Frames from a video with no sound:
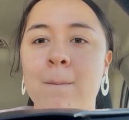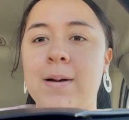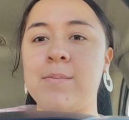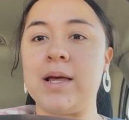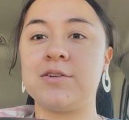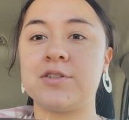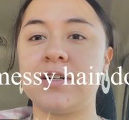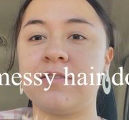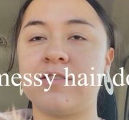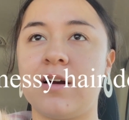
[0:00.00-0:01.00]
My
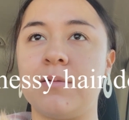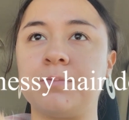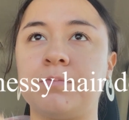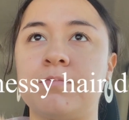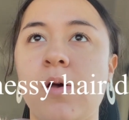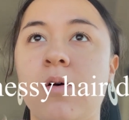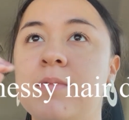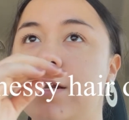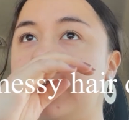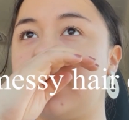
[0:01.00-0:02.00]
manager from my old
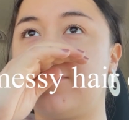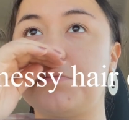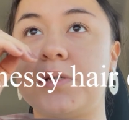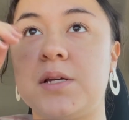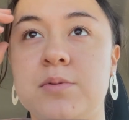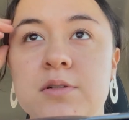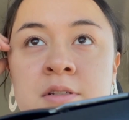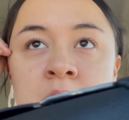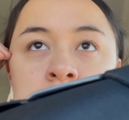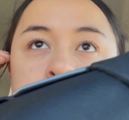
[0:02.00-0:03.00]
manager from
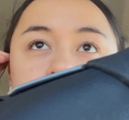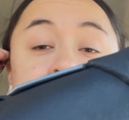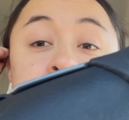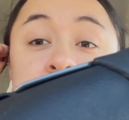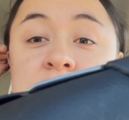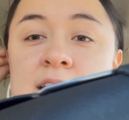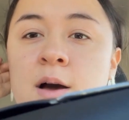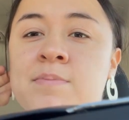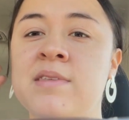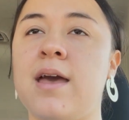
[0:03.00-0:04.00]
Staples, we're friends
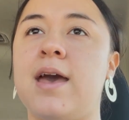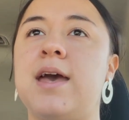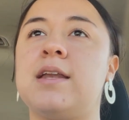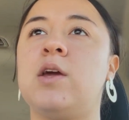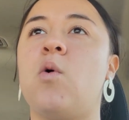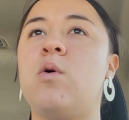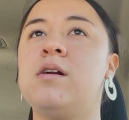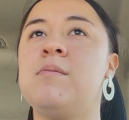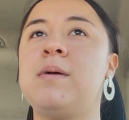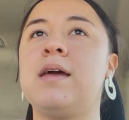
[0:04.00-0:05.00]
now, and he
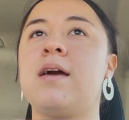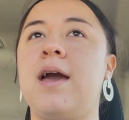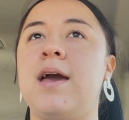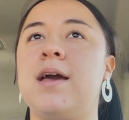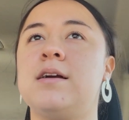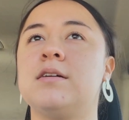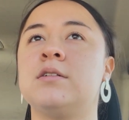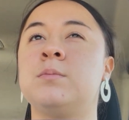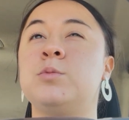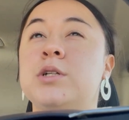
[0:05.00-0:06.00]
ordered me a
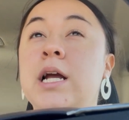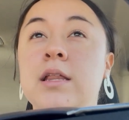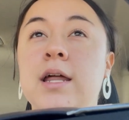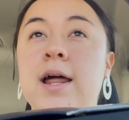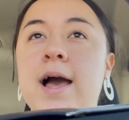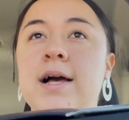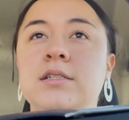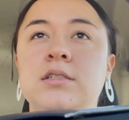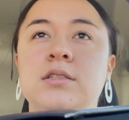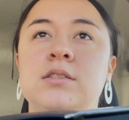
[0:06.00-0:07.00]
drink that I
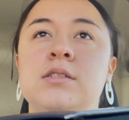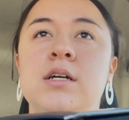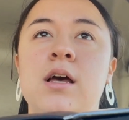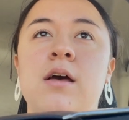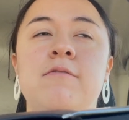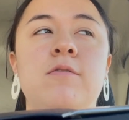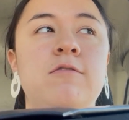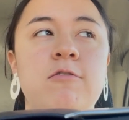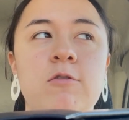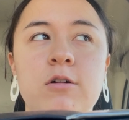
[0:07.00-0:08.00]
asked
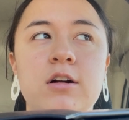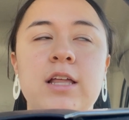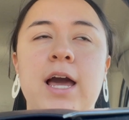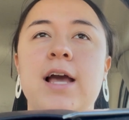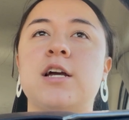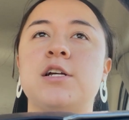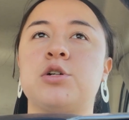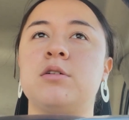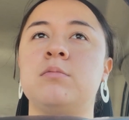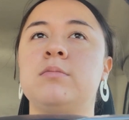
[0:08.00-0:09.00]
for. Like I, I
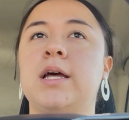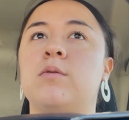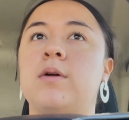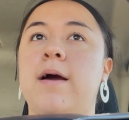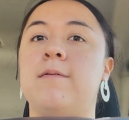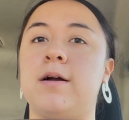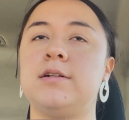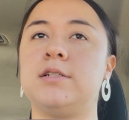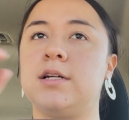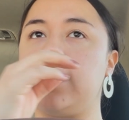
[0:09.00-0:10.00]
showed him like what I
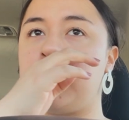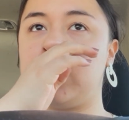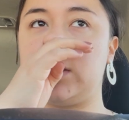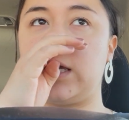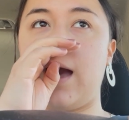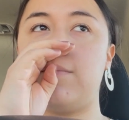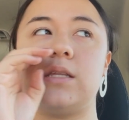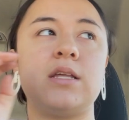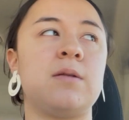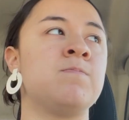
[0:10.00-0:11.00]
wanted to to get,
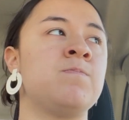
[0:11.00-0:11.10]
and then